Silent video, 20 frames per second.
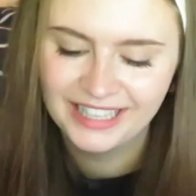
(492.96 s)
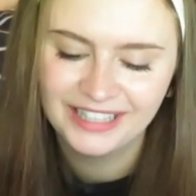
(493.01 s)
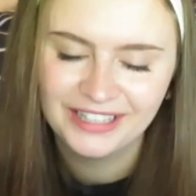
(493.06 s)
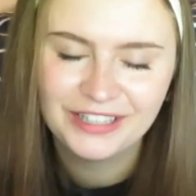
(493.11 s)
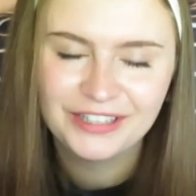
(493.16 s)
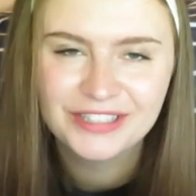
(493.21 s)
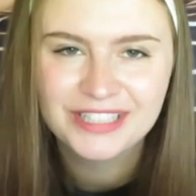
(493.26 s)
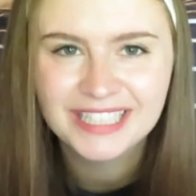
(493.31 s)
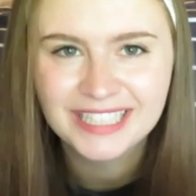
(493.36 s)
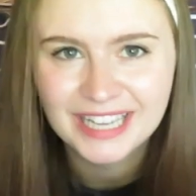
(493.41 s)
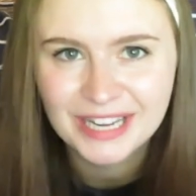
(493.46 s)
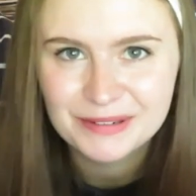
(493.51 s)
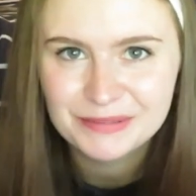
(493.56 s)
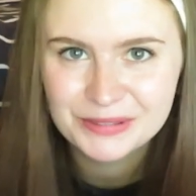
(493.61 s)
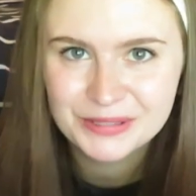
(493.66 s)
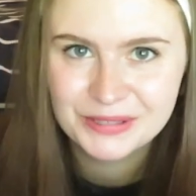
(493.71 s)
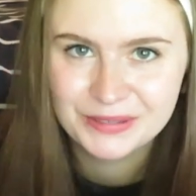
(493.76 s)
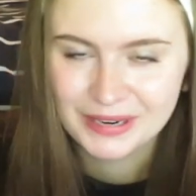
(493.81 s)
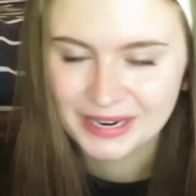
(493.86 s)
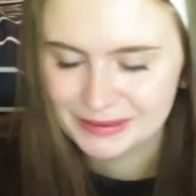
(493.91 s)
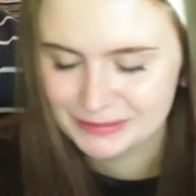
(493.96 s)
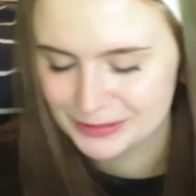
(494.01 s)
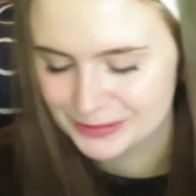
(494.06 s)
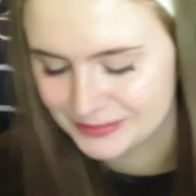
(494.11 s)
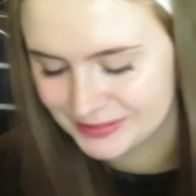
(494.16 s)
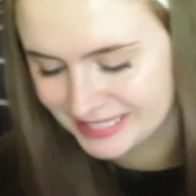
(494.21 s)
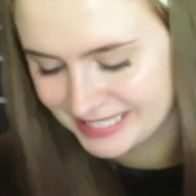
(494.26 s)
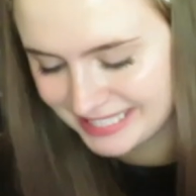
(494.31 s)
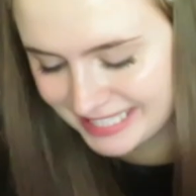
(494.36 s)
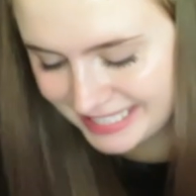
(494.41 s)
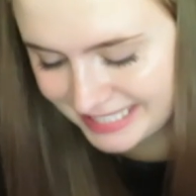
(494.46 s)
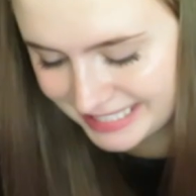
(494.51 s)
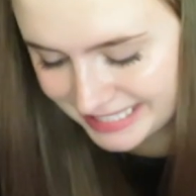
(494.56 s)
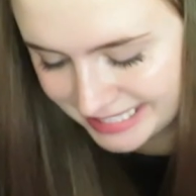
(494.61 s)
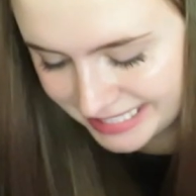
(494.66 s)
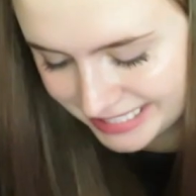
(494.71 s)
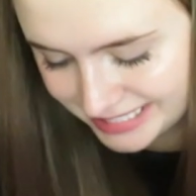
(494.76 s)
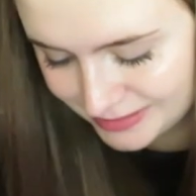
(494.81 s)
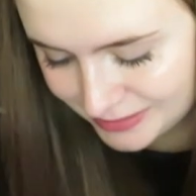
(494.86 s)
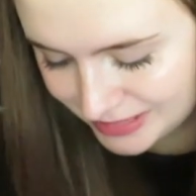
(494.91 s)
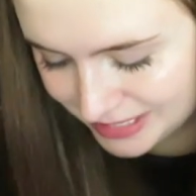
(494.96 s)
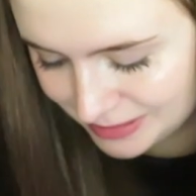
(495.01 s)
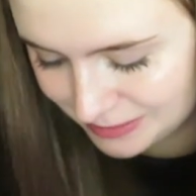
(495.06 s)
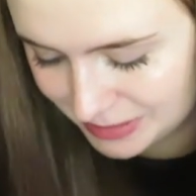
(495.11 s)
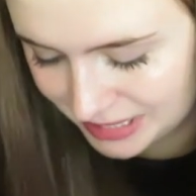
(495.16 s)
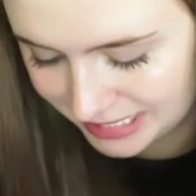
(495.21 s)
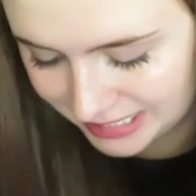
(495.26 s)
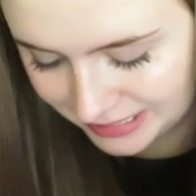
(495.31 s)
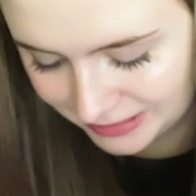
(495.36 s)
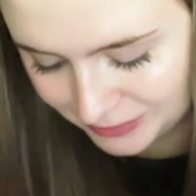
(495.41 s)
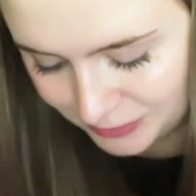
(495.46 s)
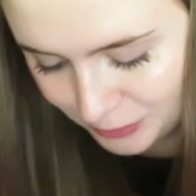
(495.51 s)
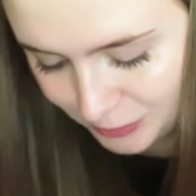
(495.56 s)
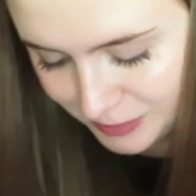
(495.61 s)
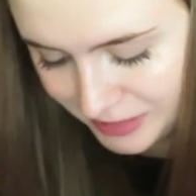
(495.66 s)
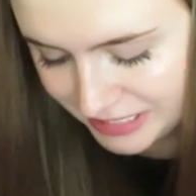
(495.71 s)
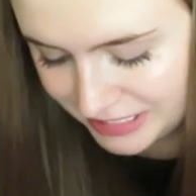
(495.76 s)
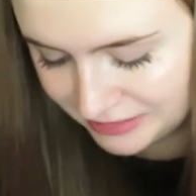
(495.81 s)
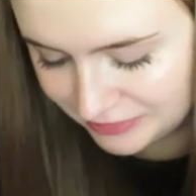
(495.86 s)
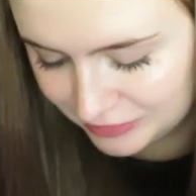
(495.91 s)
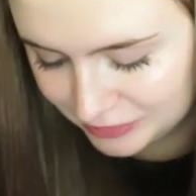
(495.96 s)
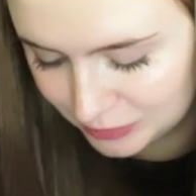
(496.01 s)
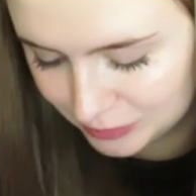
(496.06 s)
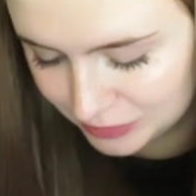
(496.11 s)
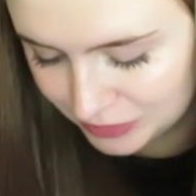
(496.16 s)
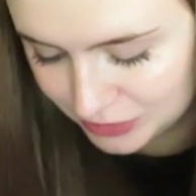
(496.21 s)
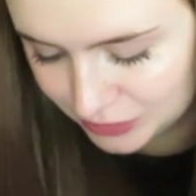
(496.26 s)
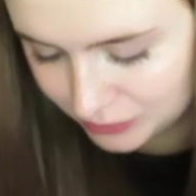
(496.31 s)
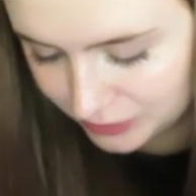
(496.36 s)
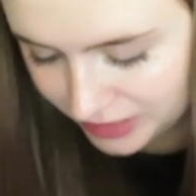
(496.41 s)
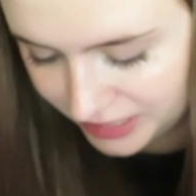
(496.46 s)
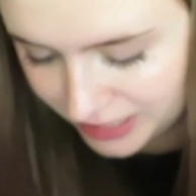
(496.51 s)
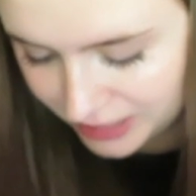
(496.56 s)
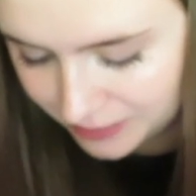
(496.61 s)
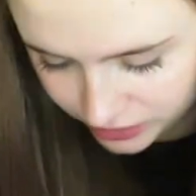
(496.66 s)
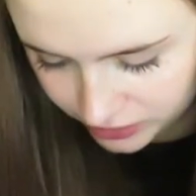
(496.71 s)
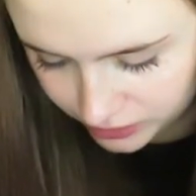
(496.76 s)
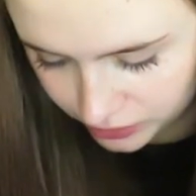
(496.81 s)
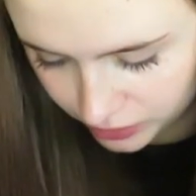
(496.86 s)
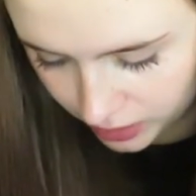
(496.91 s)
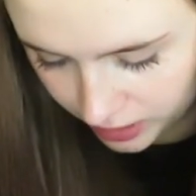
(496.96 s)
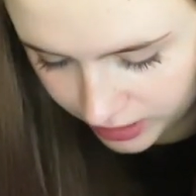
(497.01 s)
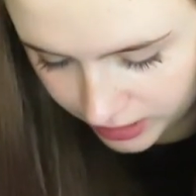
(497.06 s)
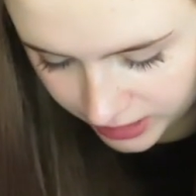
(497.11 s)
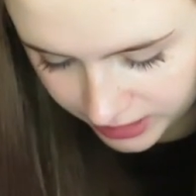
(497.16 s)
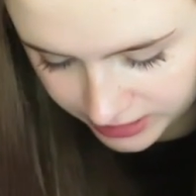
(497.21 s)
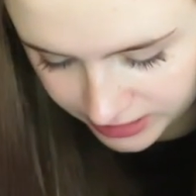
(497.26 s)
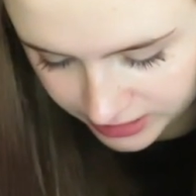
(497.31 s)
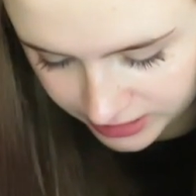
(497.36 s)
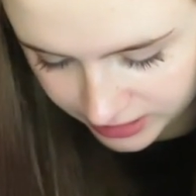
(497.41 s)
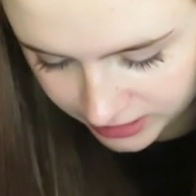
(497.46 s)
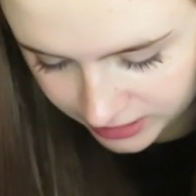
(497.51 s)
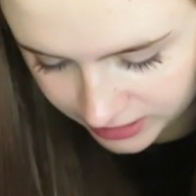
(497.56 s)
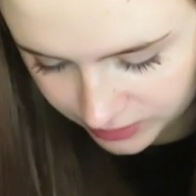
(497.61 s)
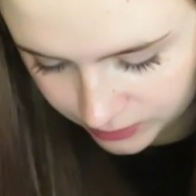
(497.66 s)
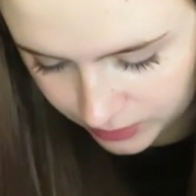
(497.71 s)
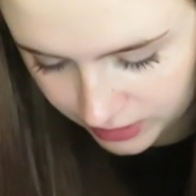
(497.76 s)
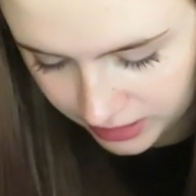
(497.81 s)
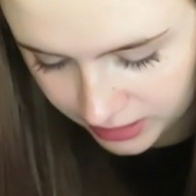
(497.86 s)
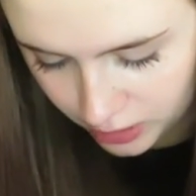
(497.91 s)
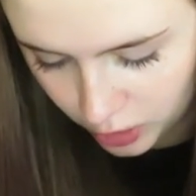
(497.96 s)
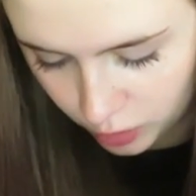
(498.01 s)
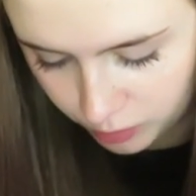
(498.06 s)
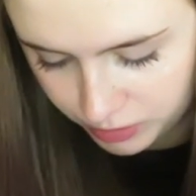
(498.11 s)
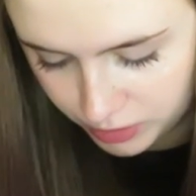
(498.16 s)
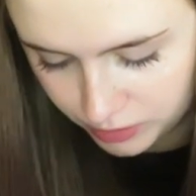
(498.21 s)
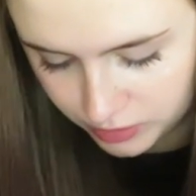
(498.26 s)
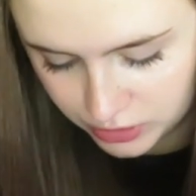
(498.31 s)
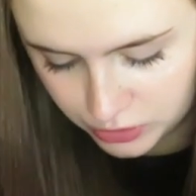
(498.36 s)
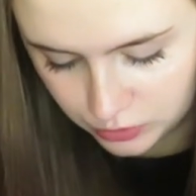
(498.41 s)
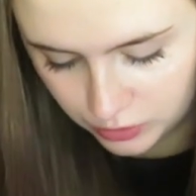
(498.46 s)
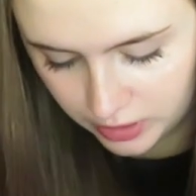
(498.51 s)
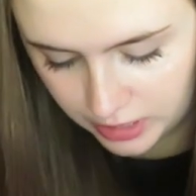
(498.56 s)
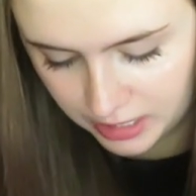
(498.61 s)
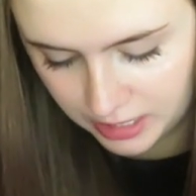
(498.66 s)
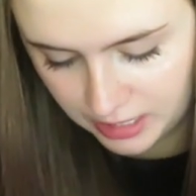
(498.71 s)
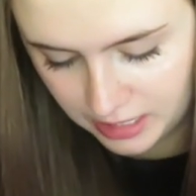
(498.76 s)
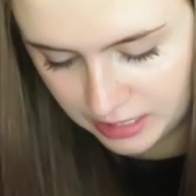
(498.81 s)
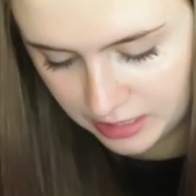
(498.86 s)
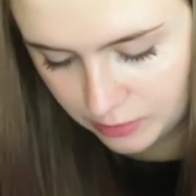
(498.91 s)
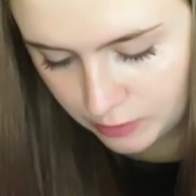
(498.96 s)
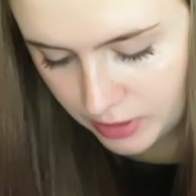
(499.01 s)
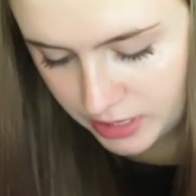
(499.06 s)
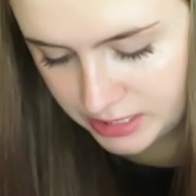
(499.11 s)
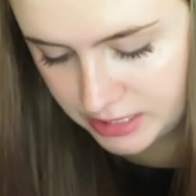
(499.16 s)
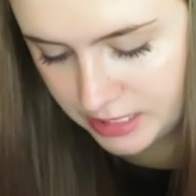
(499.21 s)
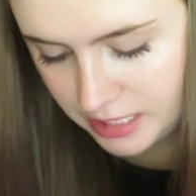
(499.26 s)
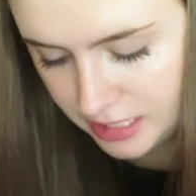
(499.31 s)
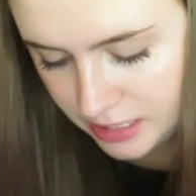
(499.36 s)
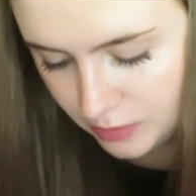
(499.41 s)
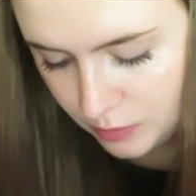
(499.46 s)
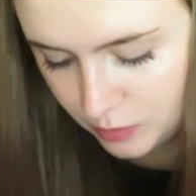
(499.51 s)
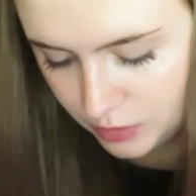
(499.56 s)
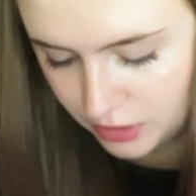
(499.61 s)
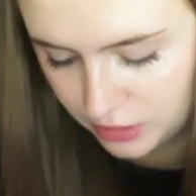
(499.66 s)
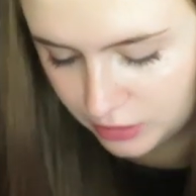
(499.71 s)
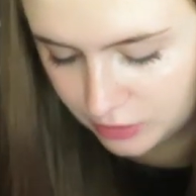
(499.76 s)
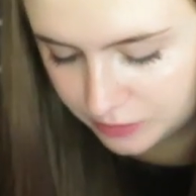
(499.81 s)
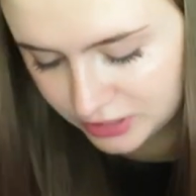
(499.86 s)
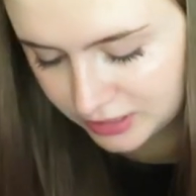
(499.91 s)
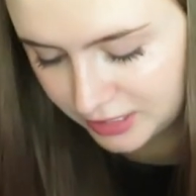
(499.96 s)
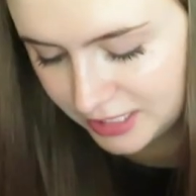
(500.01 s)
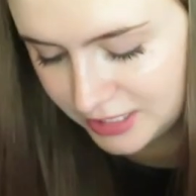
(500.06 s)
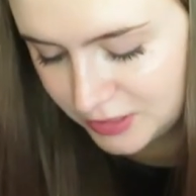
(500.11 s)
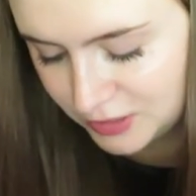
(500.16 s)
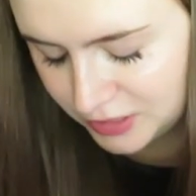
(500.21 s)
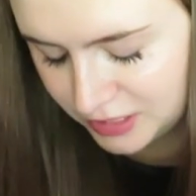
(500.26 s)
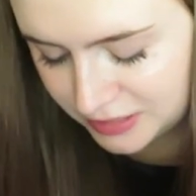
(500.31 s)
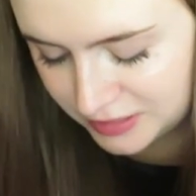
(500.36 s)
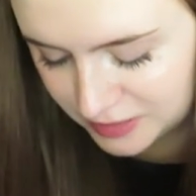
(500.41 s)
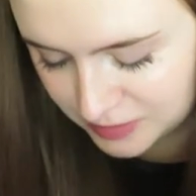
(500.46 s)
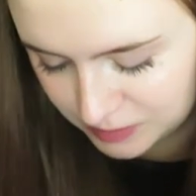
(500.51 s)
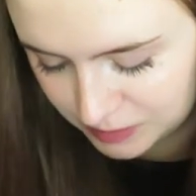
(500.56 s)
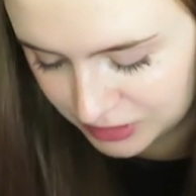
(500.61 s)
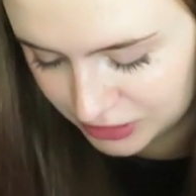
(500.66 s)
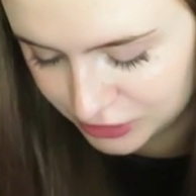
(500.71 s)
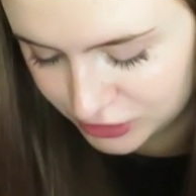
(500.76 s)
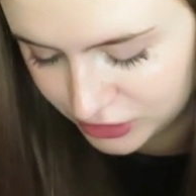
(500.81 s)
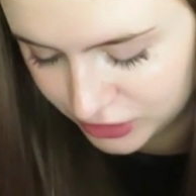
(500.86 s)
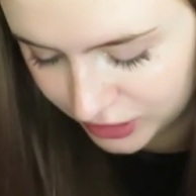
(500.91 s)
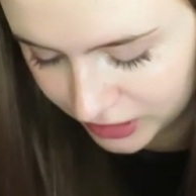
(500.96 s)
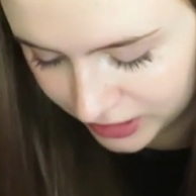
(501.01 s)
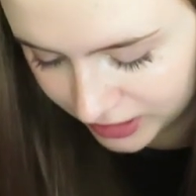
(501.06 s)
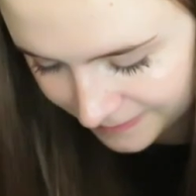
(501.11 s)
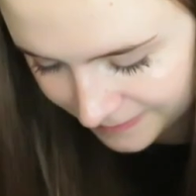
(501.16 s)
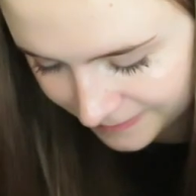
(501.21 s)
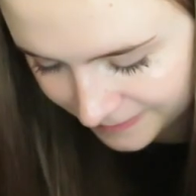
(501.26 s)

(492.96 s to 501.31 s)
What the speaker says: There's a couple grammar mistakes in this one that make it a little bit difficult to read. That's the drawing I did to this reading. Hope you enjoyed it and it resonated with you. So let's look at this picture.